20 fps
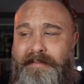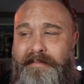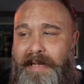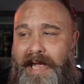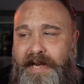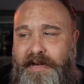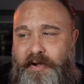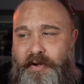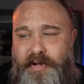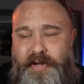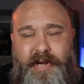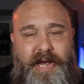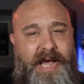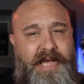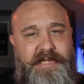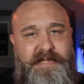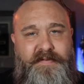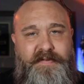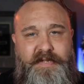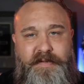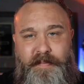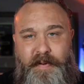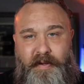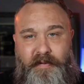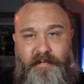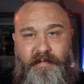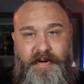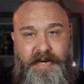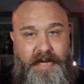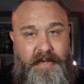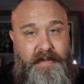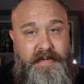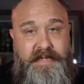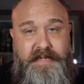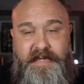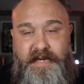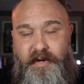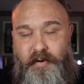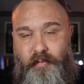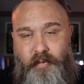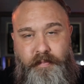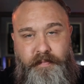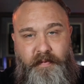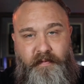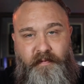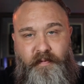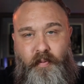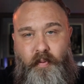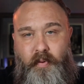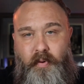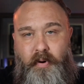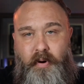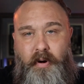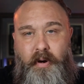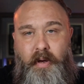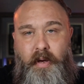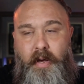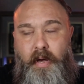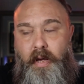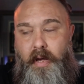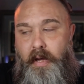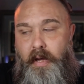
I know you guys have smelled vanilla cedarwood before,